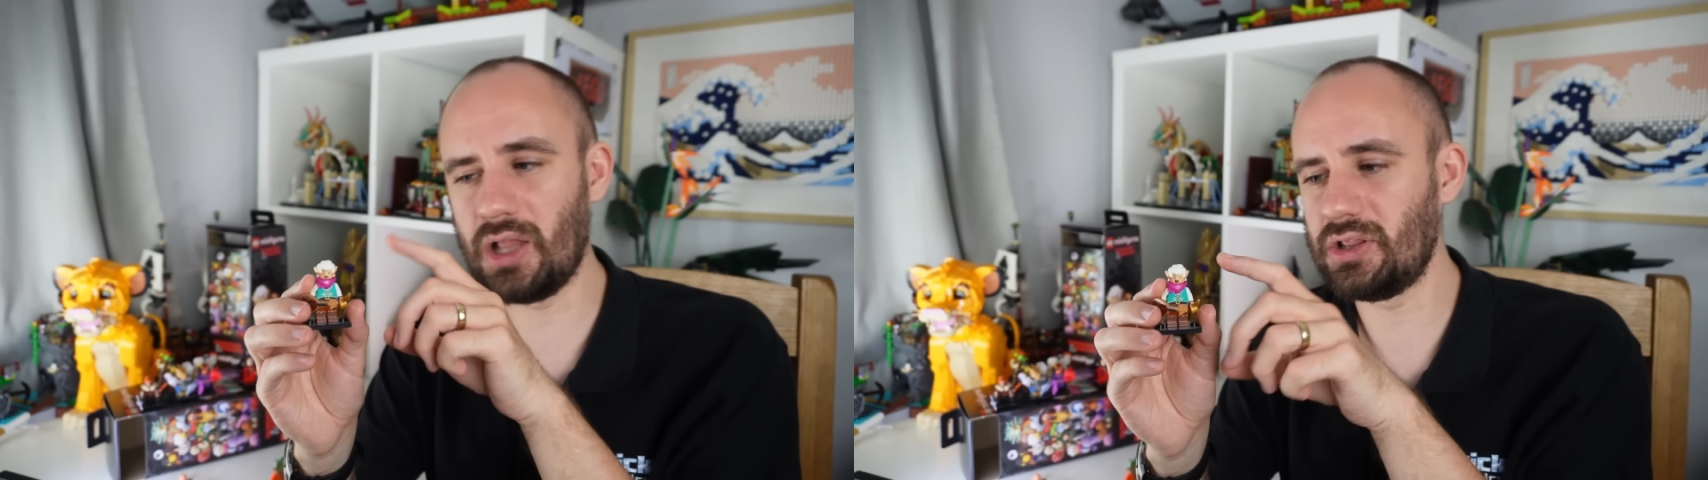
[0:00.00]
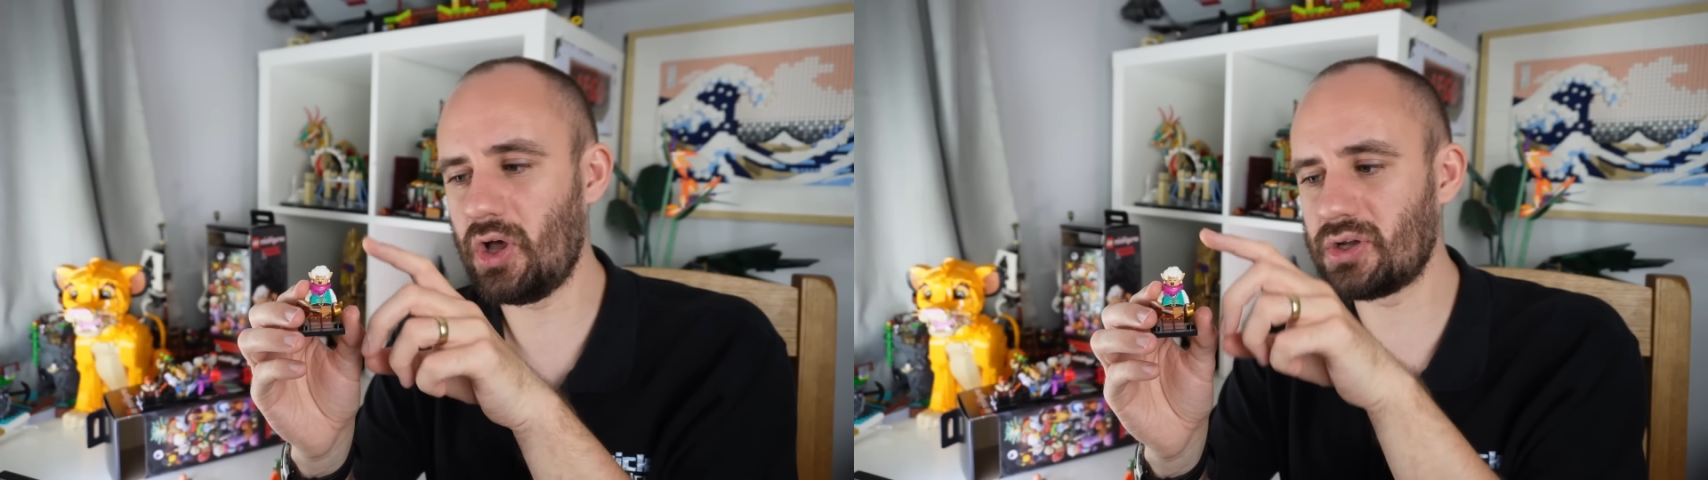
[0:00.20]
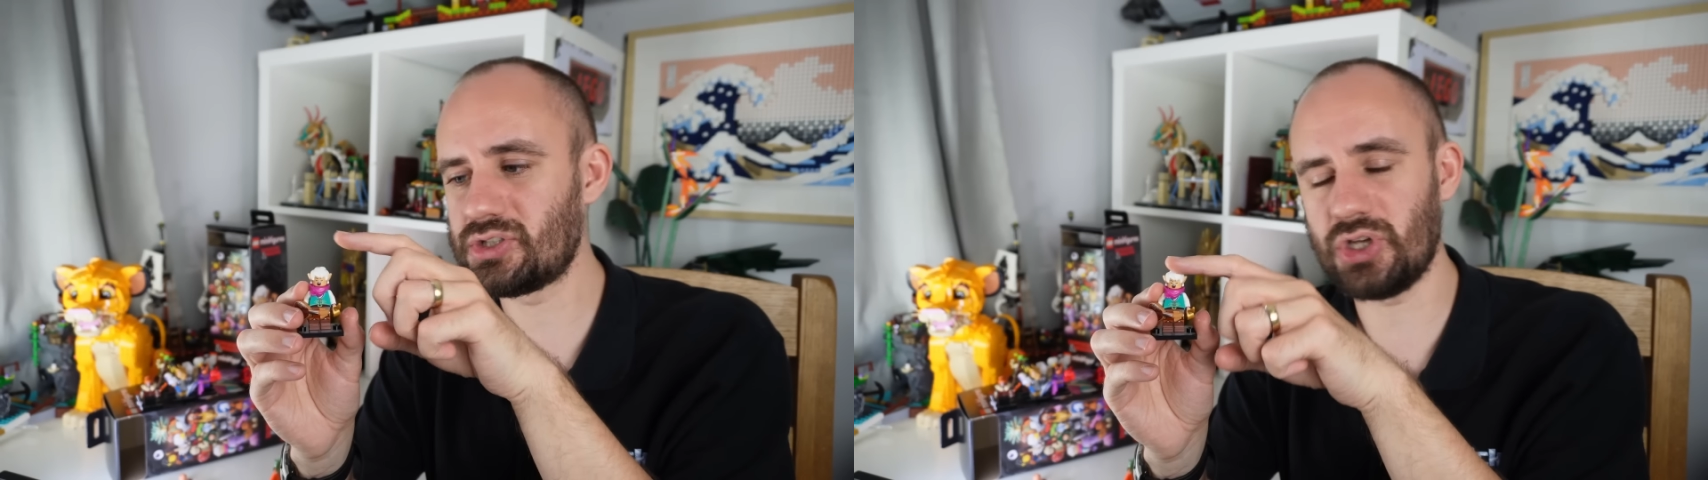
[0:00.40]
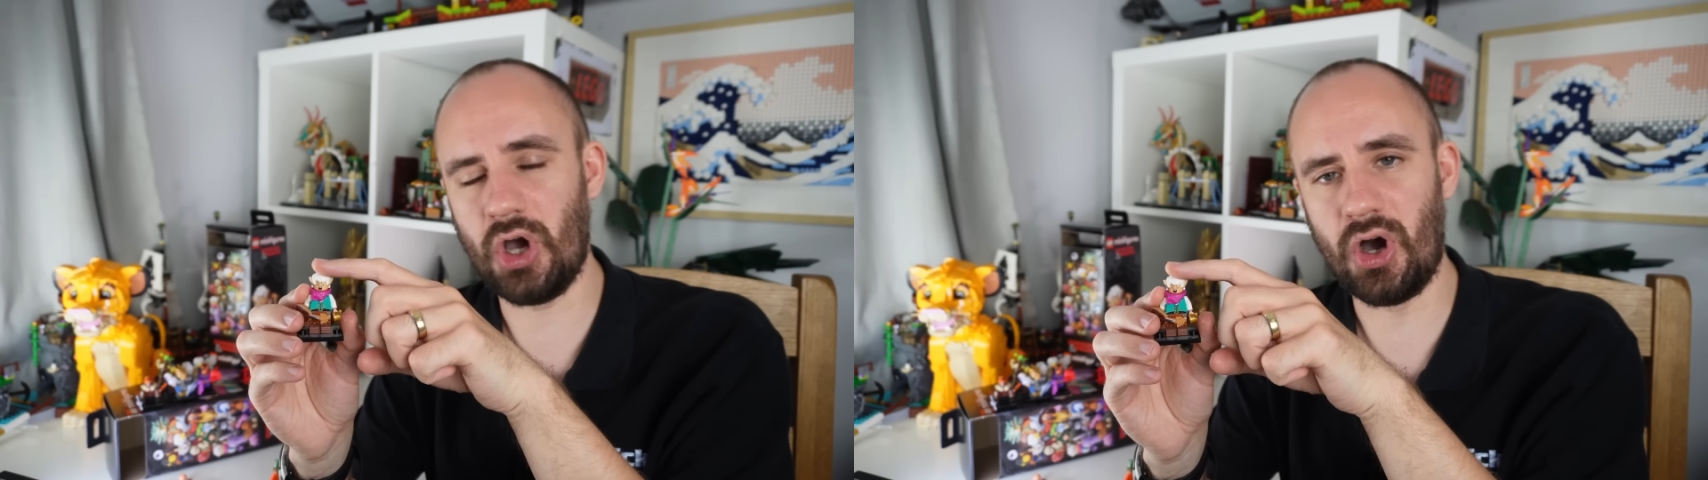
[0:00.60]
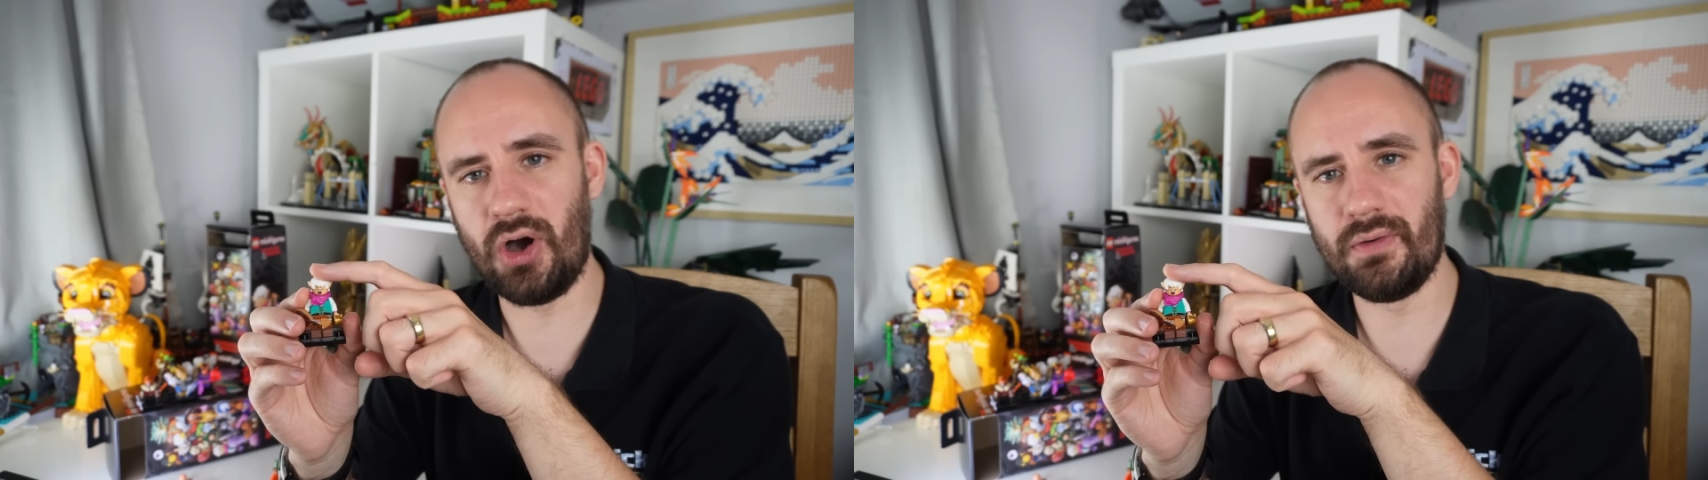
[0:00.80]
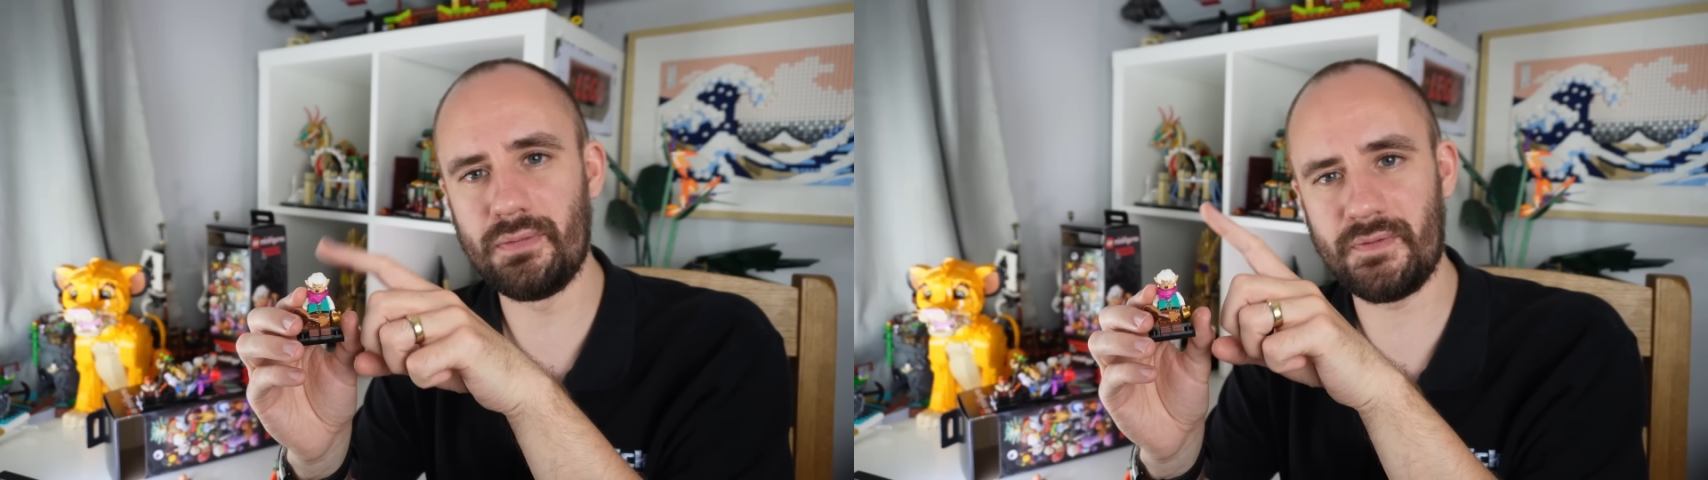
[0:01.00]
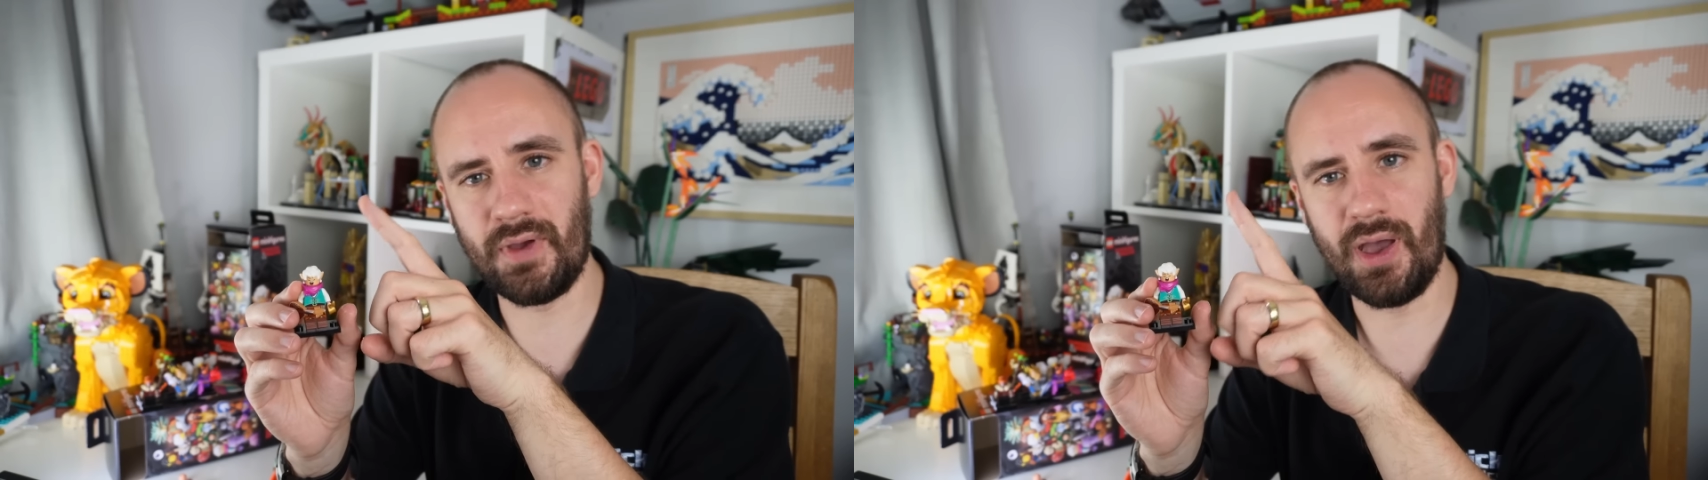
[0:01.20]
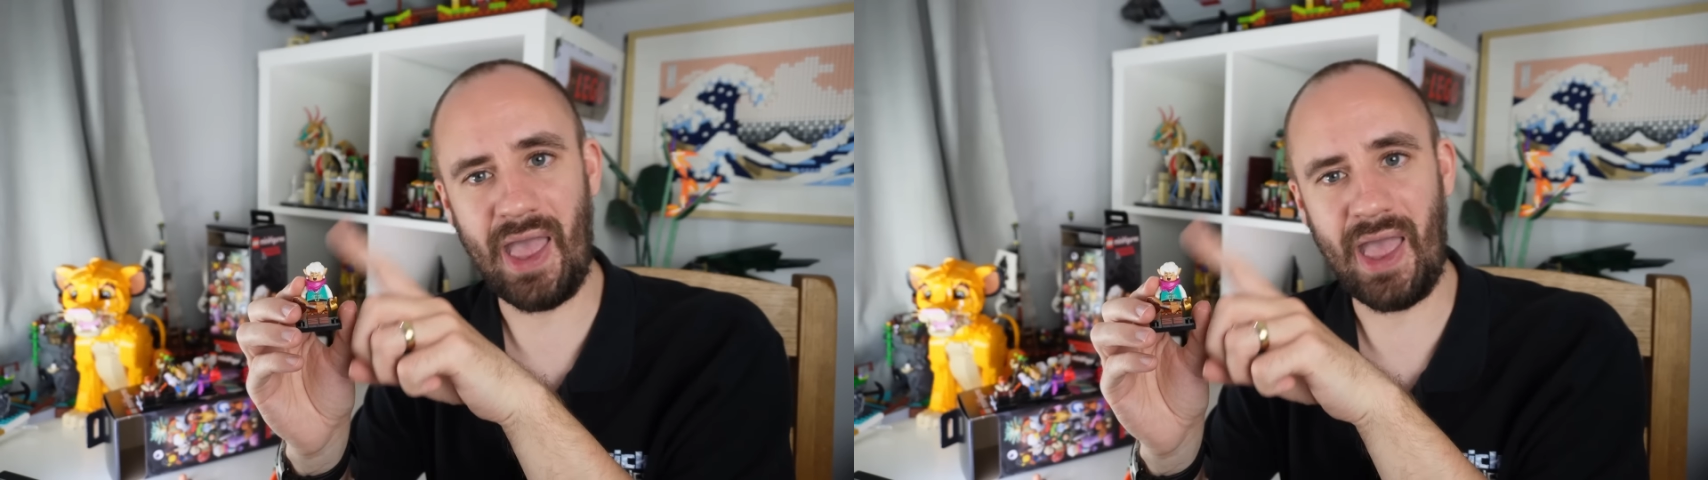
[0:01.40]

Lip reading: lot of